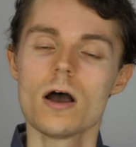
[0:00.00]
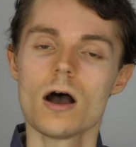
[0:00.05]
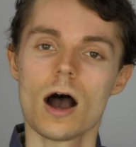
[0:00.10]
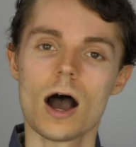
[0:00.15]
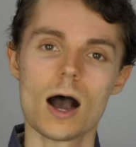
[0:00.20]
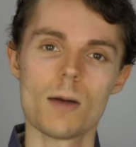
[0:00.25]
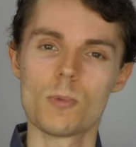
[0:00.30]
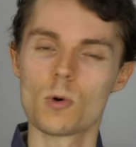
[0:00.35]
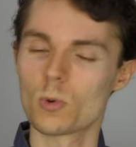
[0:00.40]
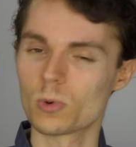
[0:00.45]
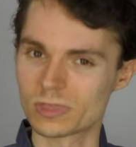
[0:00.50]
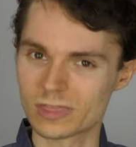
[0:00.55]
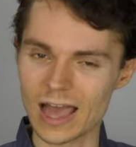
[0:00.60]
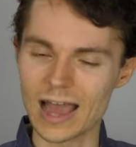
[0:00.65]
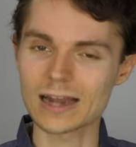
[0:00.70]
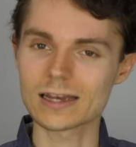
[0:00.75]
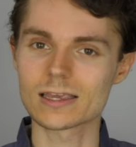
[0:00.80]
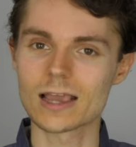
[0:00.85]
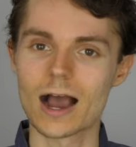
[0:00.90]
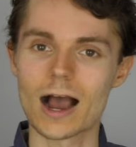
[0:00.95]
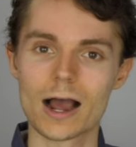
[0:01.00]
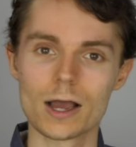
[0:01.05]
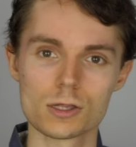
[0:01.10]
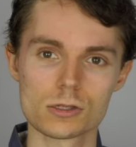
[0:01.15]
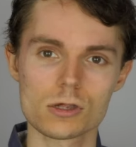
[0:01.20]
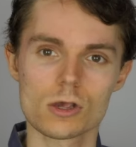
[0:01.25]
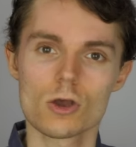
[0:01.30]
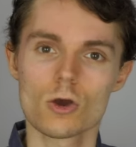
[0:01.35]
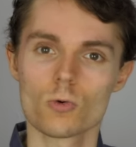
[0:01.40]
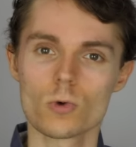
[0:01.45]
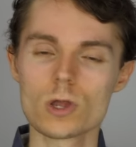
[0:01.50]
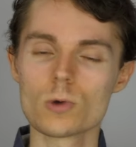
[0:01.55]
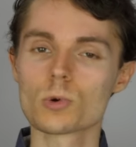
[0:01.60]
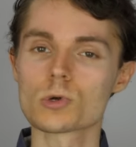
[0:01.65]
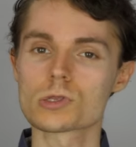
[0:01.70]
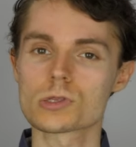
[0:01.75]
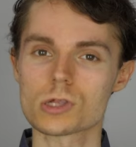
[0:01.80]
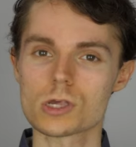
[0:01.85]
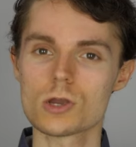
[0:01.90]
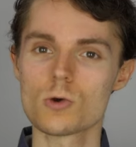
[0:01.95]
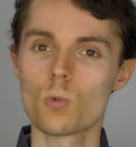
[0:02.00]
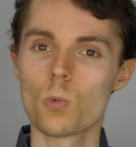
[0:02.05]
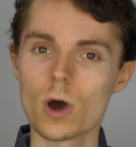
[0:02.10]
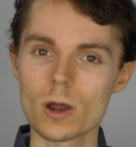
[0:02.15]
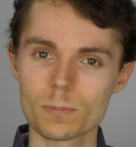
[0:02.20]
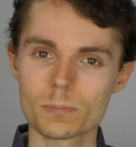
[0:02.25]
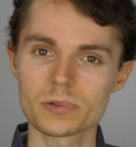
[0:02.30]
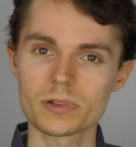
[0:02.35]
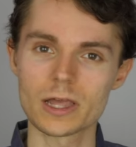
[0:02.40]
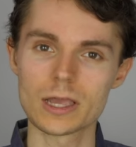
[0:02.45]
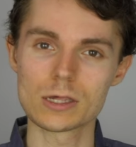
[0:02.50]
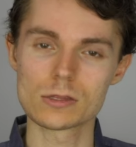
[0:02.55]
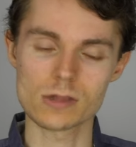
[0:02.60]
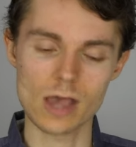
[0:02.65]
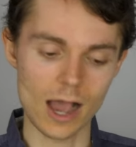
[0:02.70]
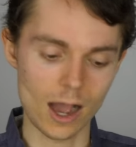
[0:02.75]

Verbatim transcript: Uh, but with that, guys, we will see what plays